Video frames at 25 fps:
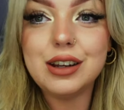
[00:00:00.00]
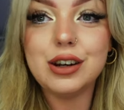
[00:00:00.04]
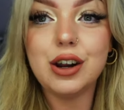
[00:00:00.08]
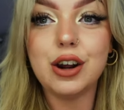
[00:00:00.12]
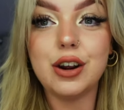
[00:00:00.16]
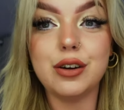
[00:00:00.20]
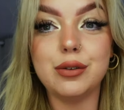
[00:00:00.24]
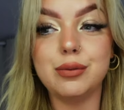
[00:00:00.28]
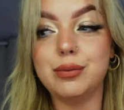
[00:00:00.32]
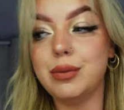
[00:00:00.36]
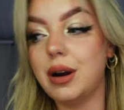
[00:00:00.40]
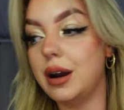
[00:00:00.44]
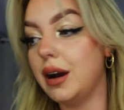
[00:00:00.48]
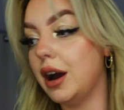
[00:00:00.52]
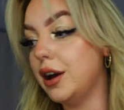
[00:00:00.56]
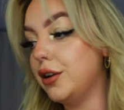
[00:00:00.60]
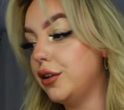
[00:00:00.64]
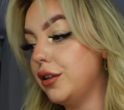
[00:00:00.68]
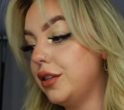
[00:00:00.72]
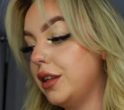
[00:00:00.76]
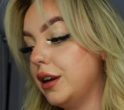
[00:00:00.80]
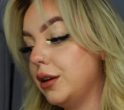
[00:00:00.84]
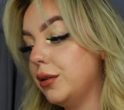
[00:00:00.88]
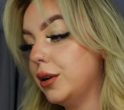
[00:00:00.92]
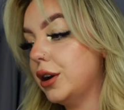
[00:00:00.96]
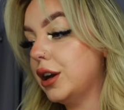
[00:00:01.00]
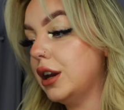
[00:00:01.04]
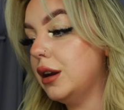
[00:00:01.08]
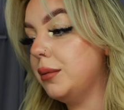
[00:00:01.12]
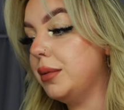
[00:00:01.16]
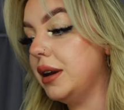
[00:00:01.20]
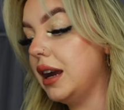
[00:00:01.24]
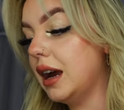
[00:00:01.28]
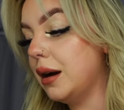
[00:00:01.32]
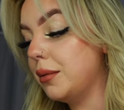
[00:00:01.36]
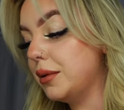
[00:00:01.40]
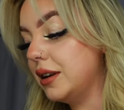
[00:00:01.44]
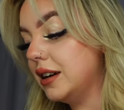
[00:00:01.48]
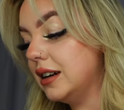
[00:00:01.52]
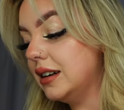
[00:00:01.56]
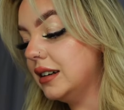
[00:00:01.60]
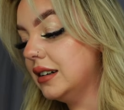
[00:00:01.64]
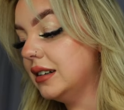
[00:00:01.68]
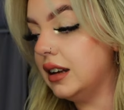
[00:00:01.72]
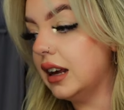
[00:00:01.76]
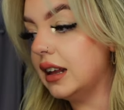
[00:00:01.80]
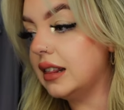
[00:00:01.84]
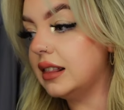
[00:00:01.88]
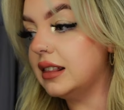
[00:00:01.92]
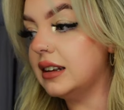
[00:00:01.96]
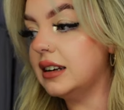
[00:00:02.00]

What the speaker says: know, I don't think we're gonna be able to get